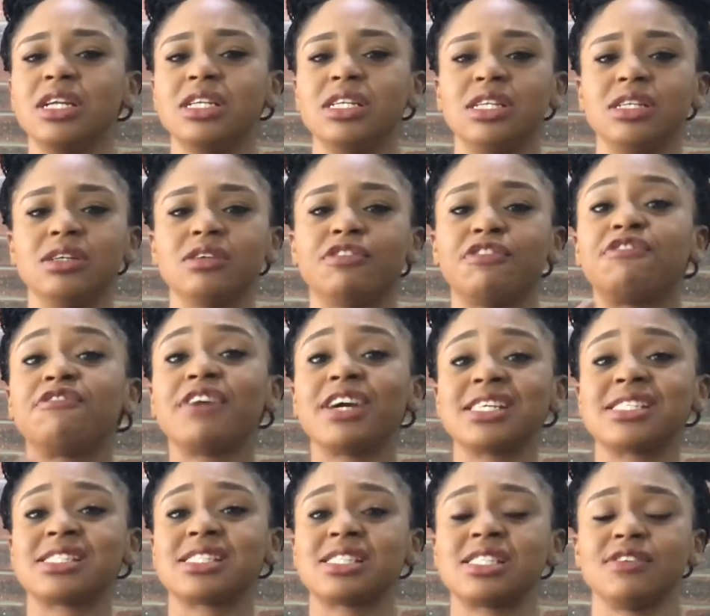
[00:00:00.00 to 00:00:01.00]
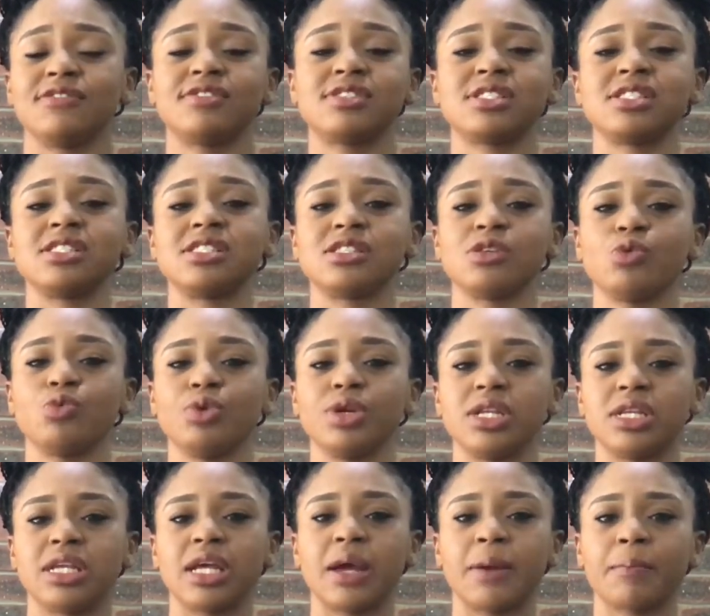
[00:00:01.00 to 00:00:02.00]
the festive season
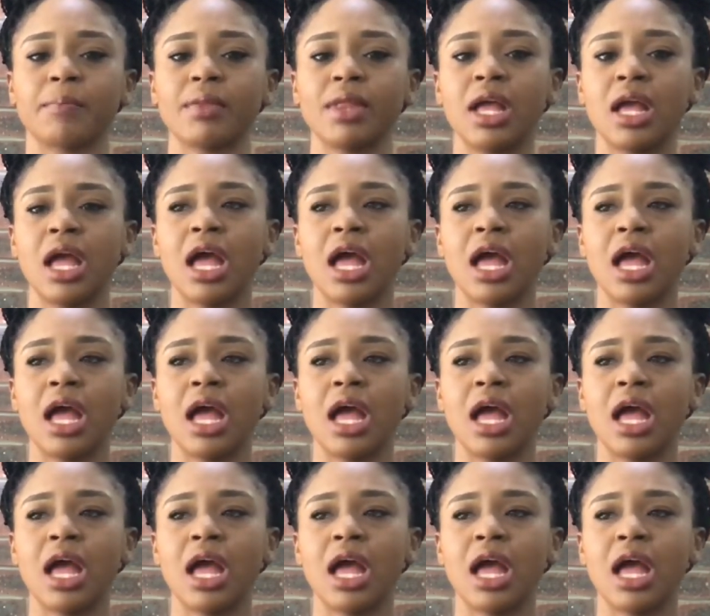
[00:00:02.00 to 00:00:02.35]
with them.